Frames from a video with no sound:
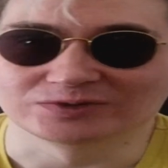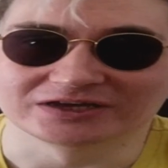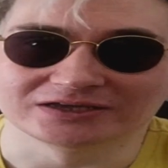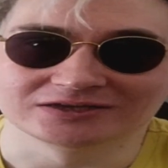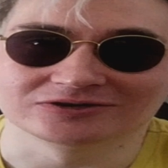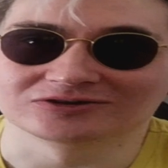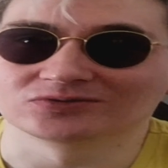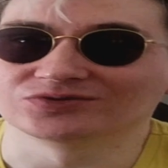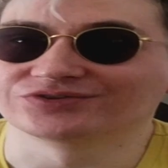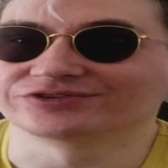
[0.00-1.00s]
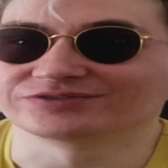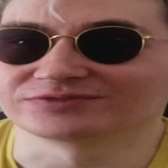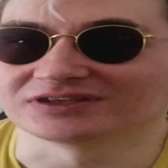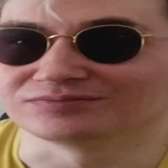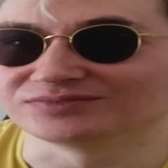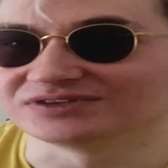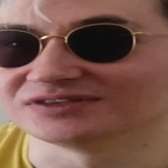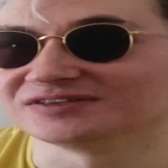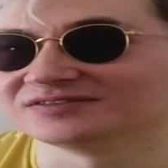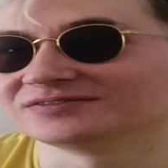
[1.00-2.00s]
way older than
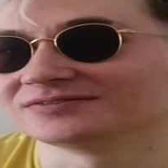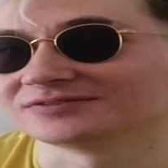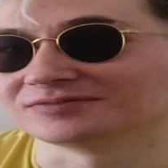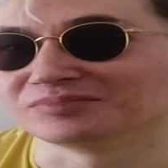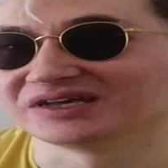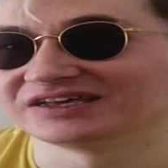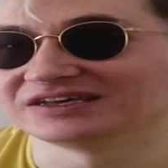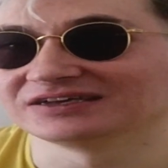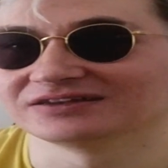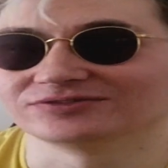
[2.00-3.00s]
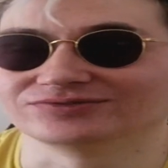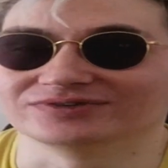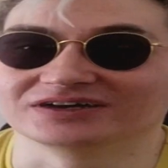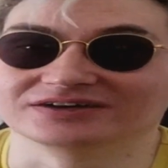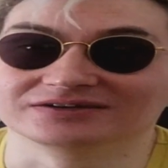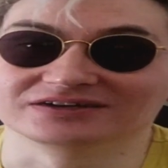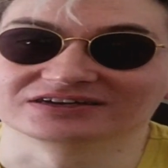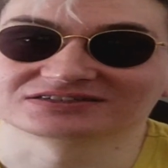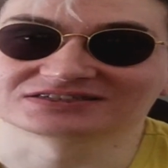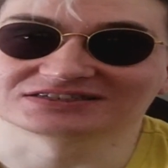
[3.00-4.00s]
me, a male who had
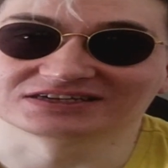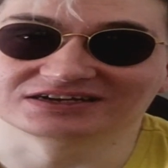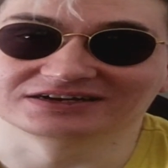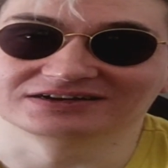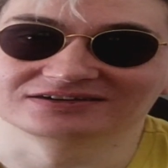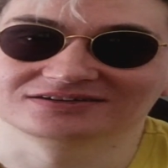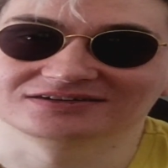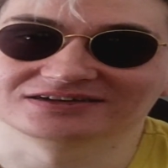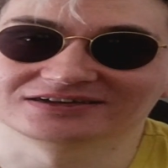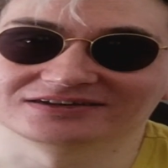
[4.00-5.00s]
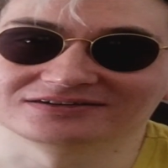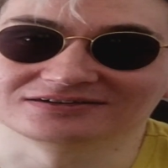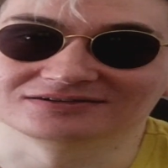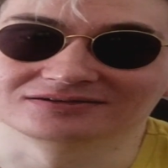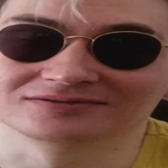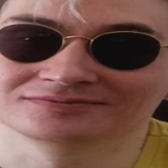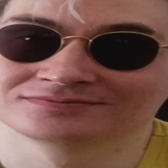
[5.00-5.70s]
like son, and